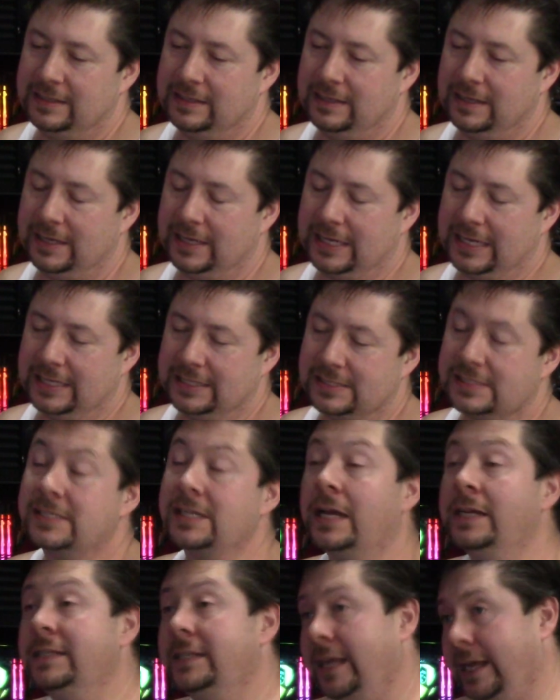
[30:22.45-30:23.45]
Uh,
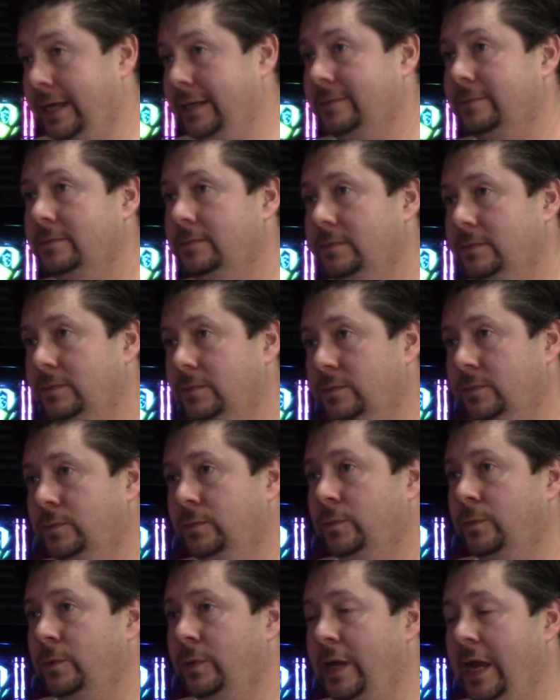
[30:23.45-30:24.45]
Sunday
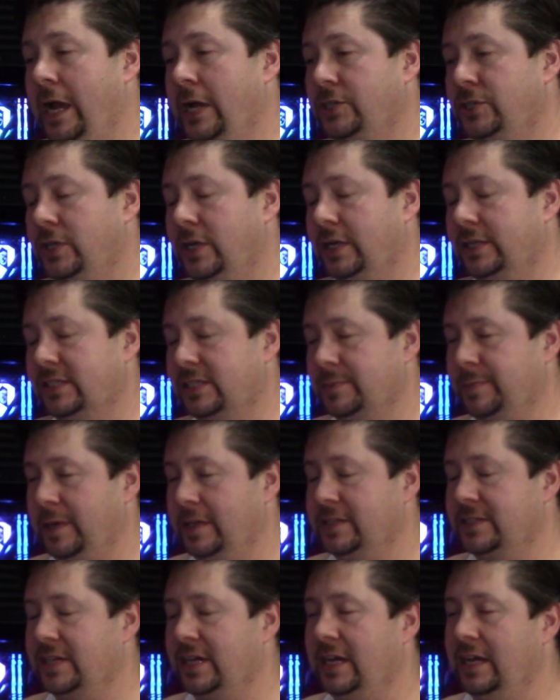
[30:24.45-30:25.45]
yeah. we actually got to
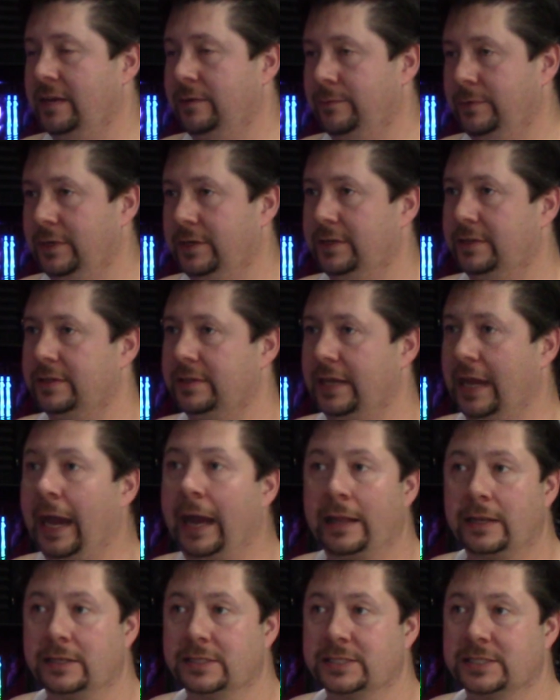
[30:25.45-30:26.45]
spend time with
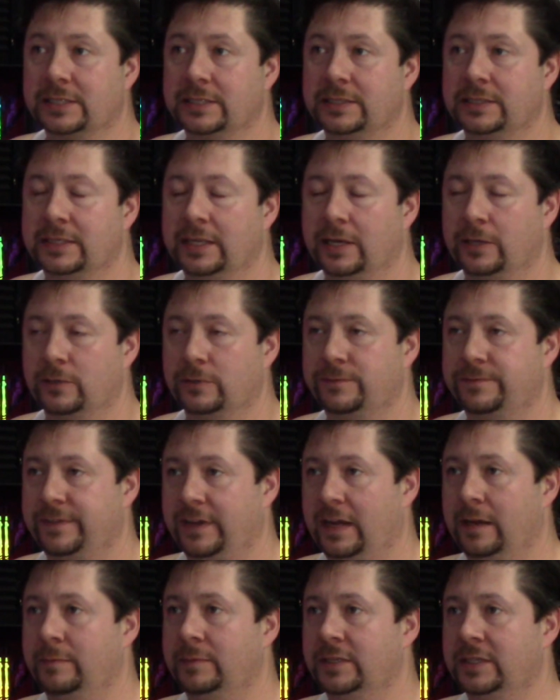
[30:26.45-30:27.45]
Allison and her
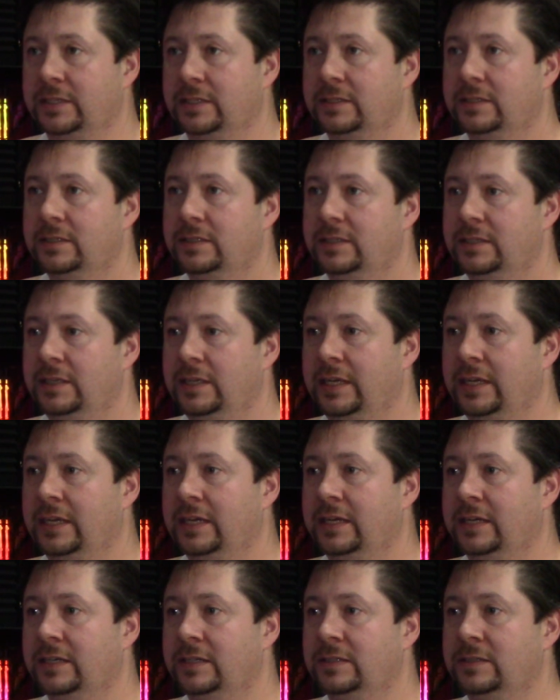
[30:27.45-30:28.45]
family. Yeah.
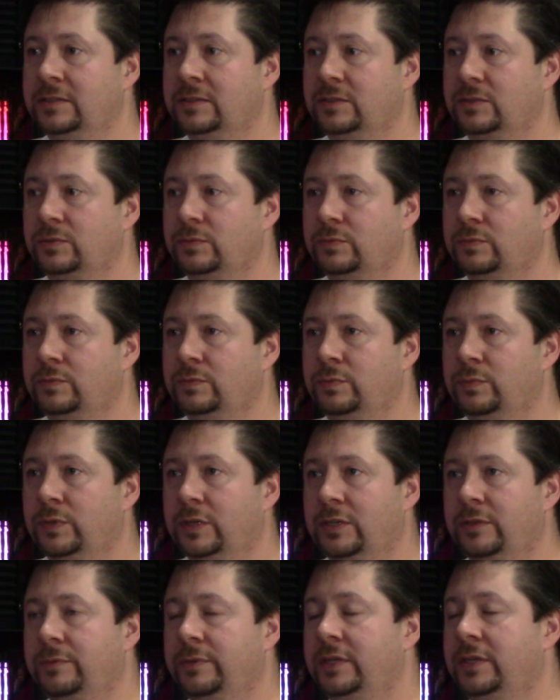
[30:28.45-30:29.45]
And what
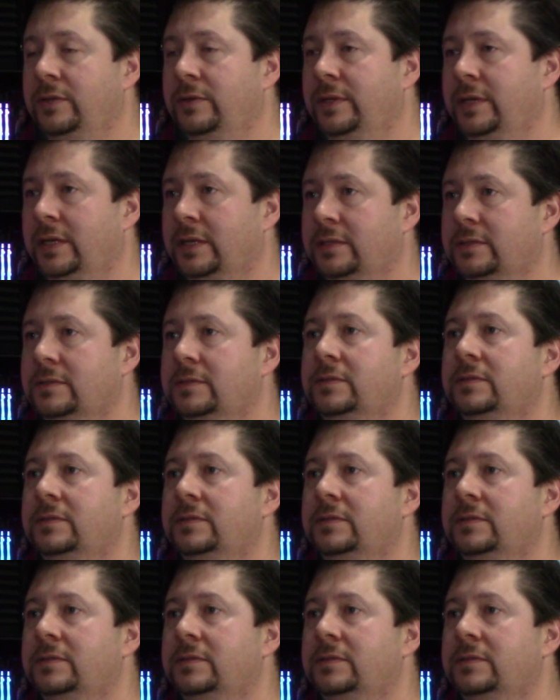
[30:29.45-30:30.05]
did we do there?